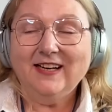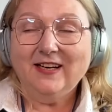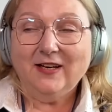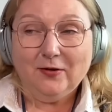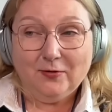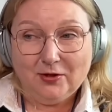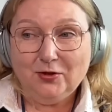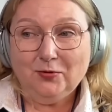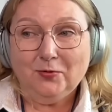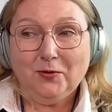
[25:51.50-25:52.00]

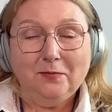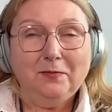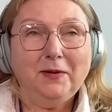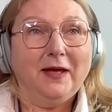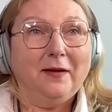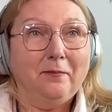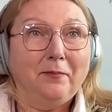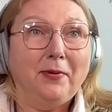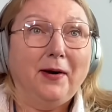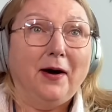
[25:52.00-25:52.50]
which will be
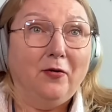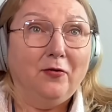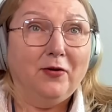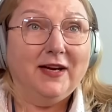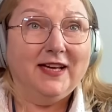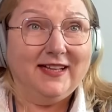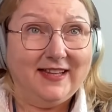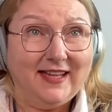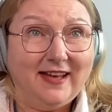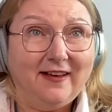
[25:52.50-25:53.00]

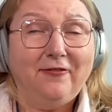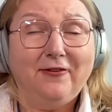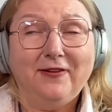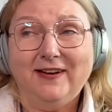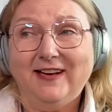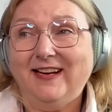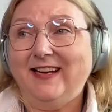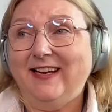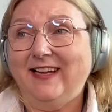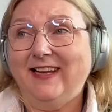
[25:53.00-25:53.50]
empowering
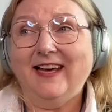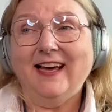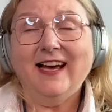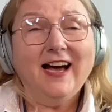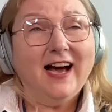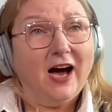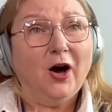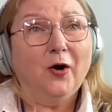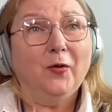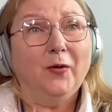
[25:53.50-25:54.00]
definitely
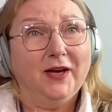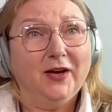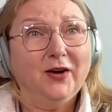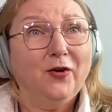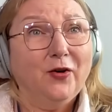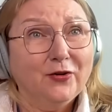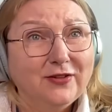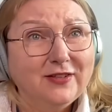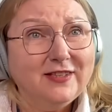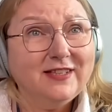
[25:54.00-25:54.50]
our
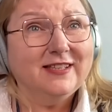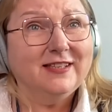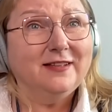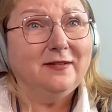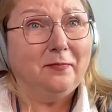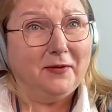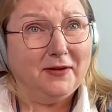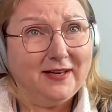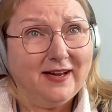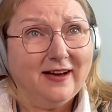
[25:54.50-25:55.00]
content
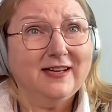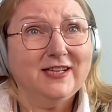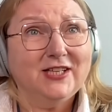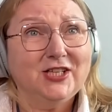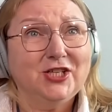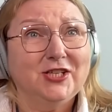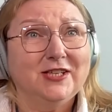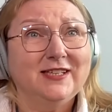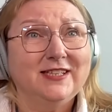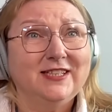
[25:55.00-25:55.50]

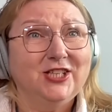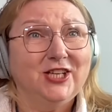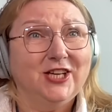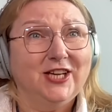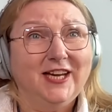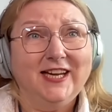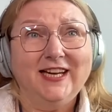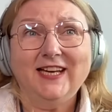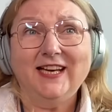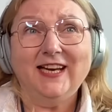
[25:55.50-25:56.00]
production
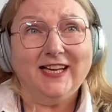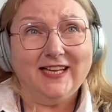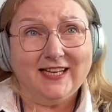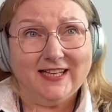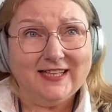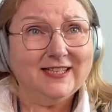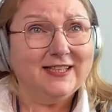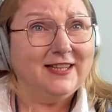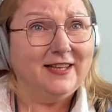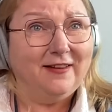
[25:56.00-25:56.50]
chain
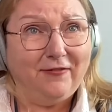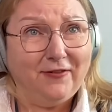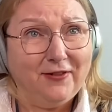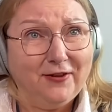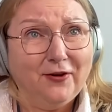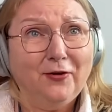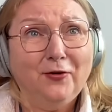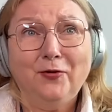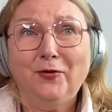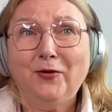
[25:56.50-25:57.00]
and the
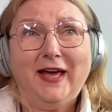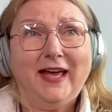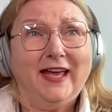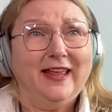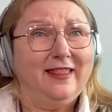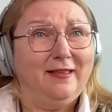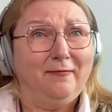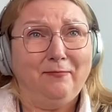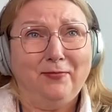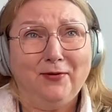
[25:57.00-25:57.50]
flow and
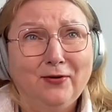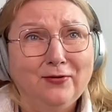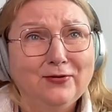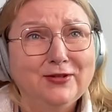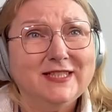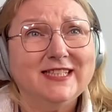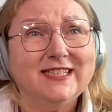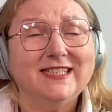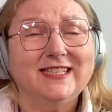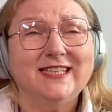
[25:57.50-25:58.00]
the
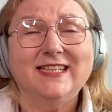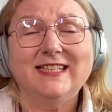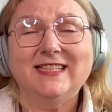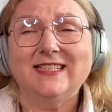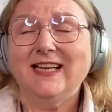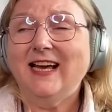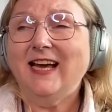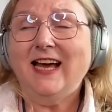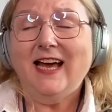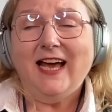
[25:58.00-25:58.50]
processes,
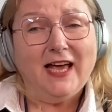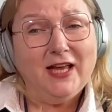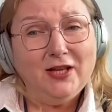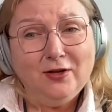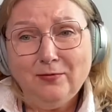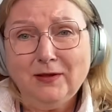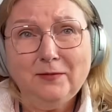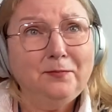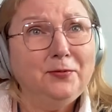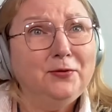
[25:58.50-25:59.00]
and
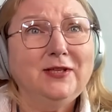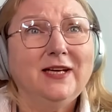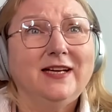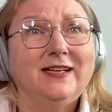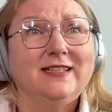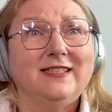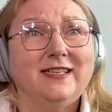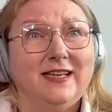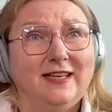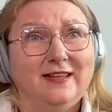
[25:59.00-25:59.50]
will put
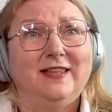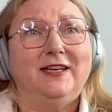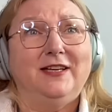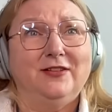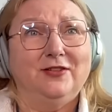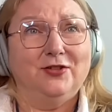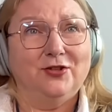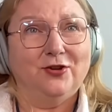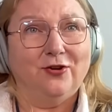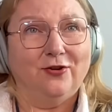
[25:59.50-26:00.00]
us in the
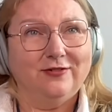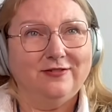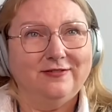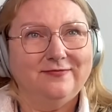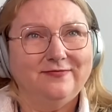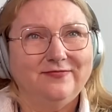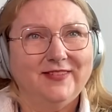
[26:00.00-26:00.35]
control.